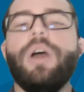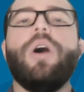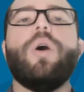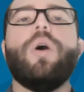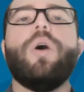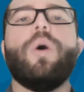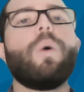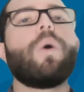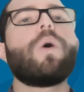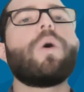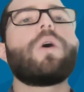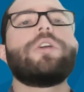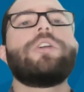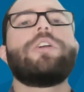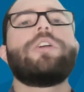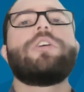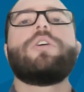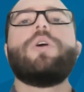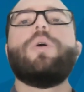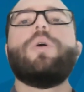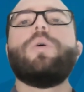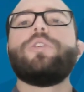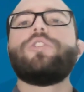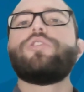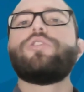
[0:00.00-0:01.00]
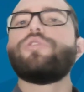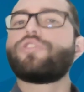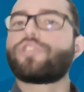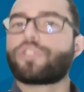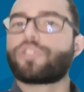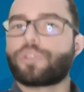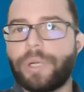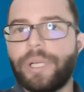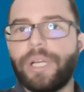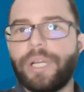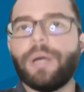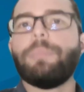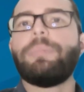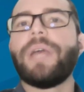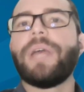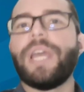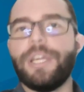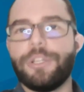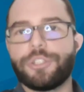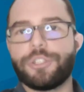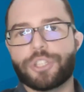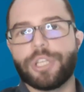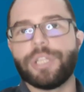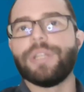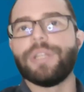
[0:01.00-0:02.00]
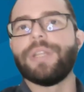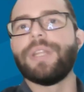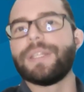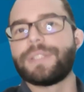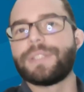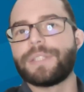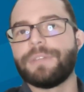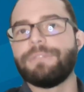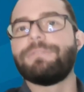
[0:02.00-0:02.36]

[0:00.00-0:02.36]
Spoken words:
or you're going to treat a patient that's